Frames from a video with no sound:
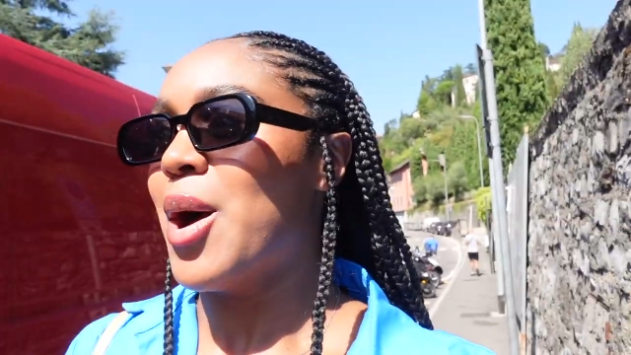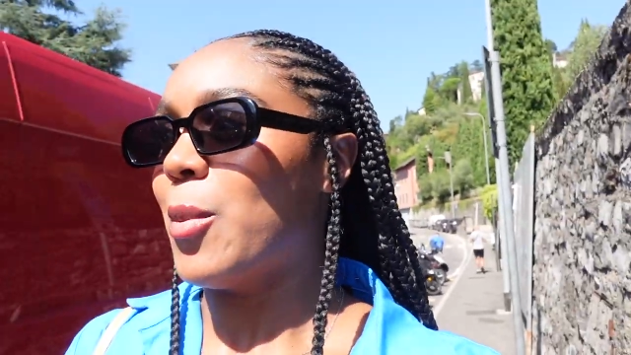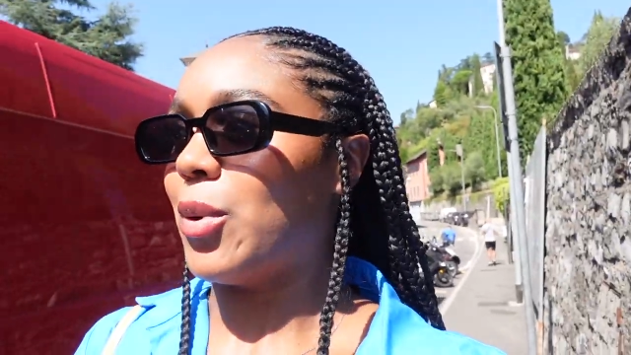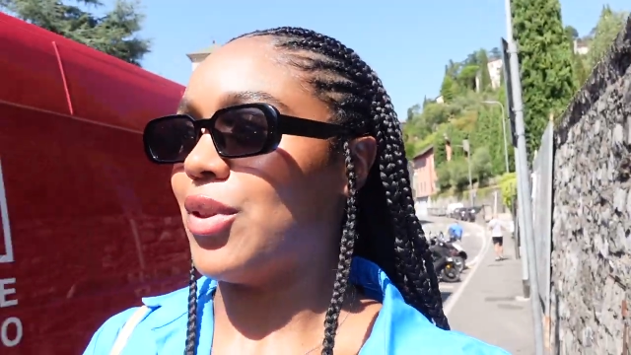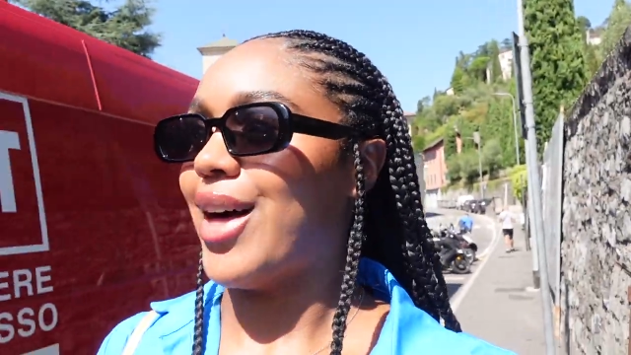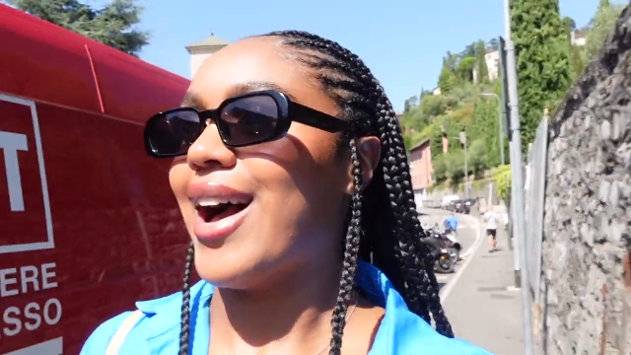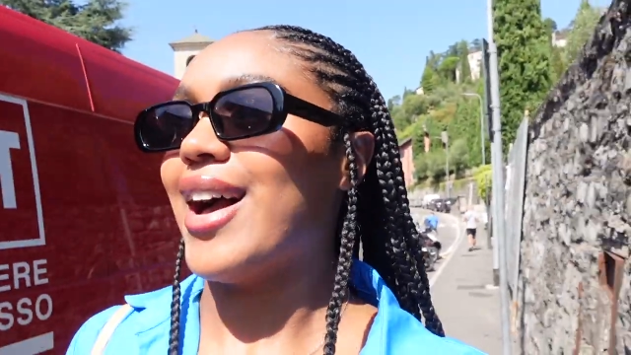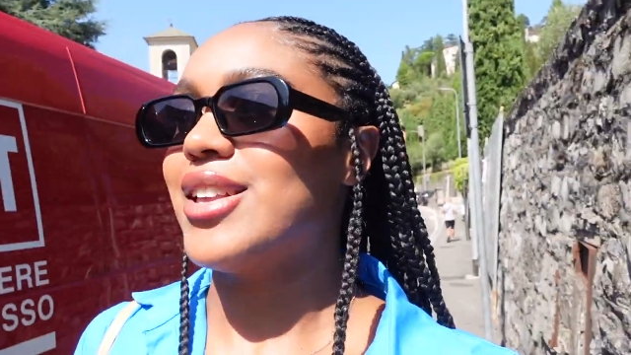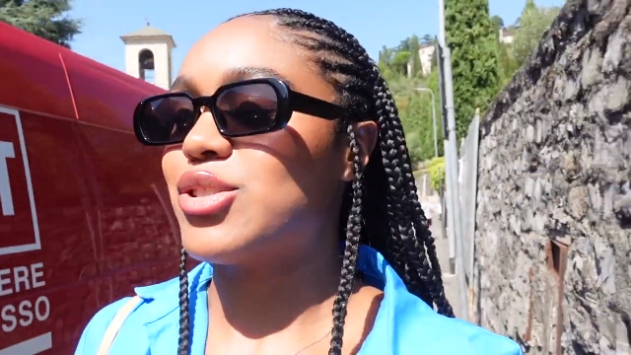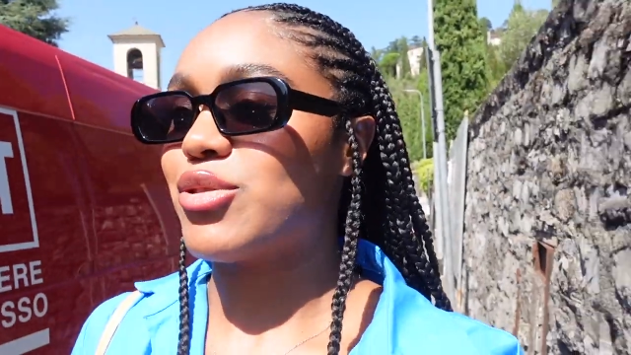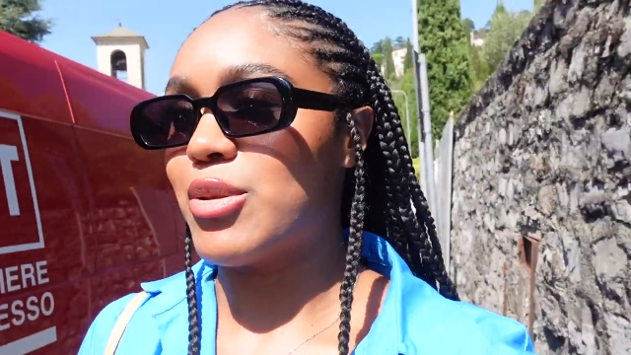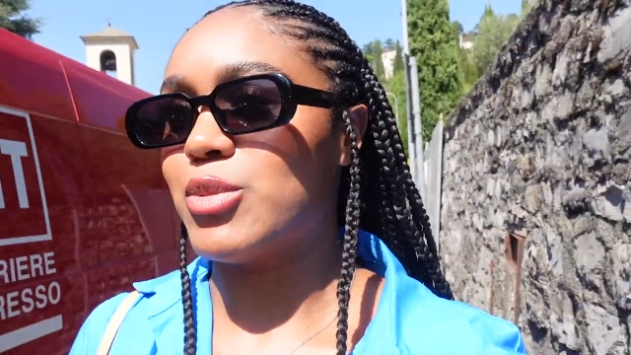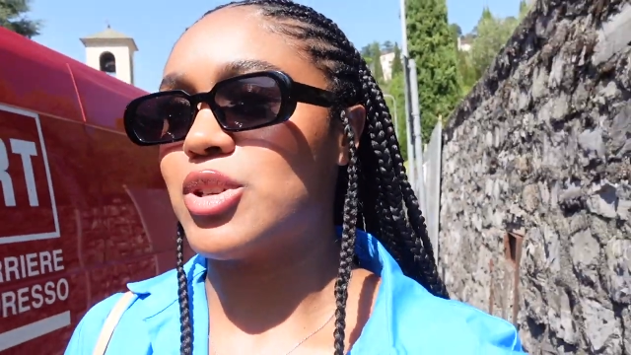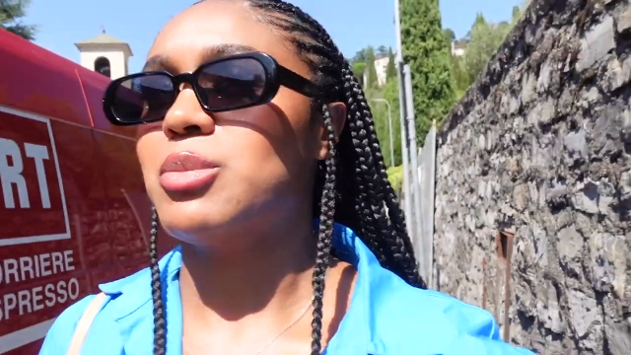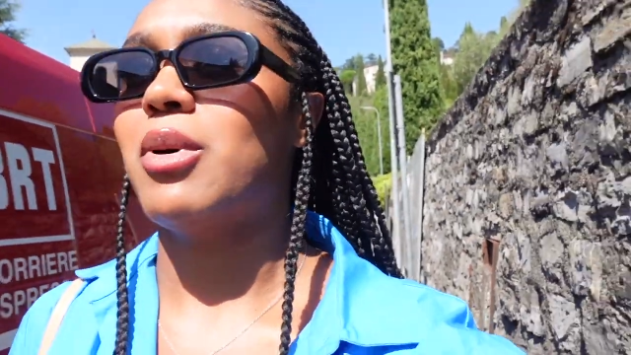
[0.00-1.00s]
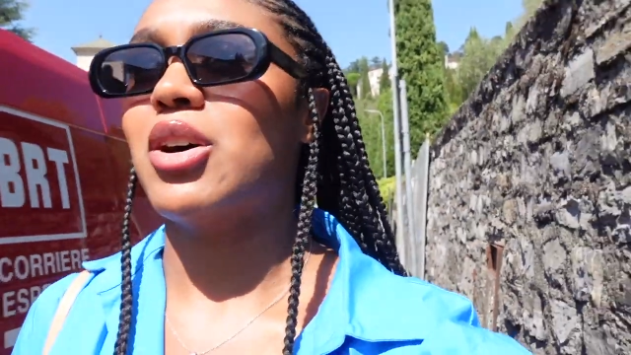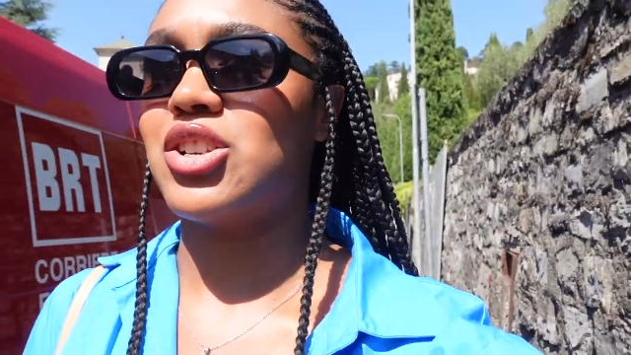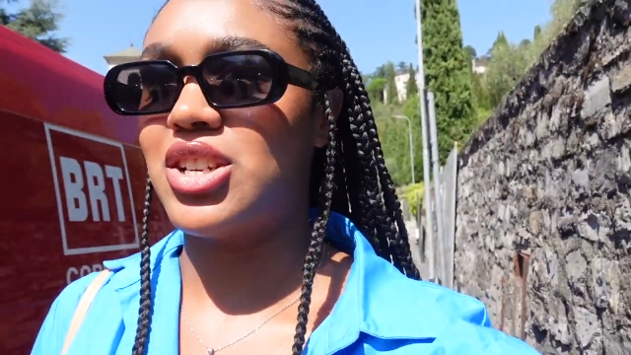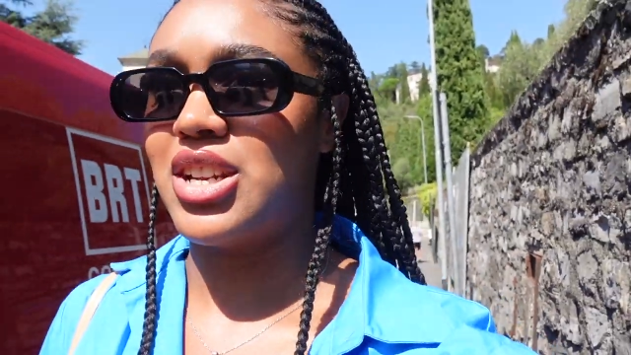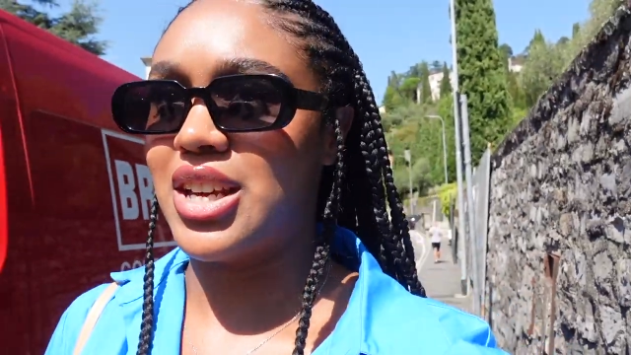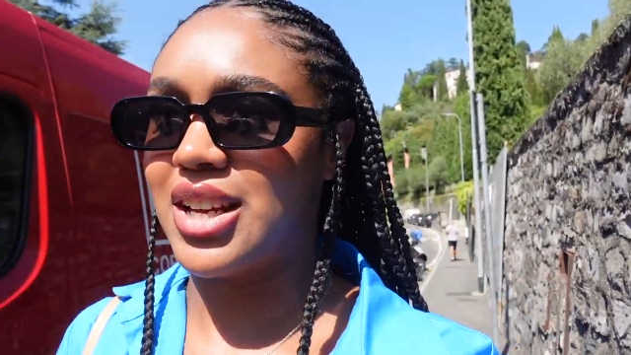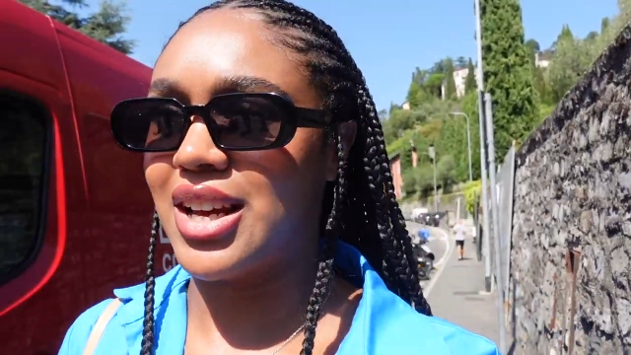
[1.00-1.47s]
but that ice cream was
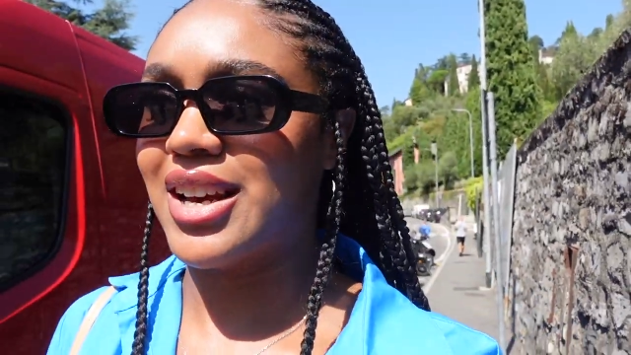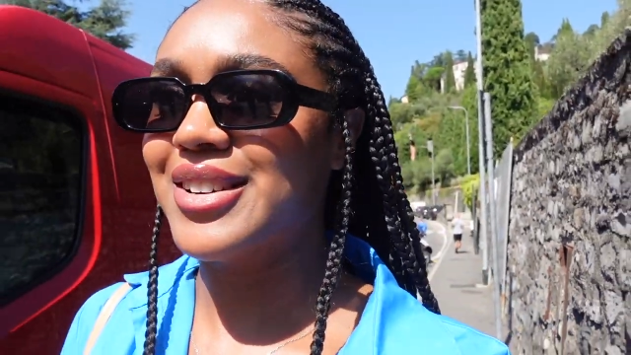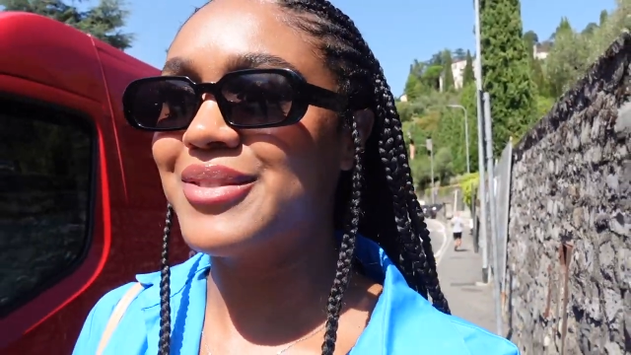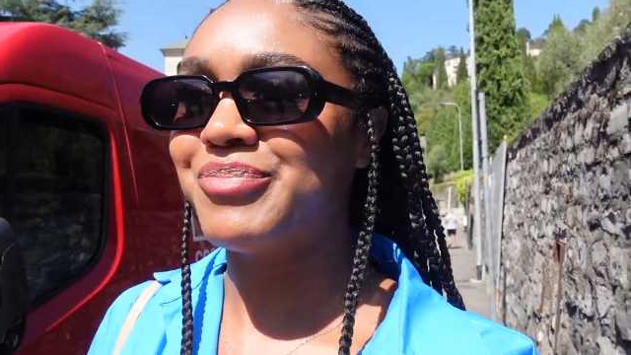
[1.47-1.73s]
much needed.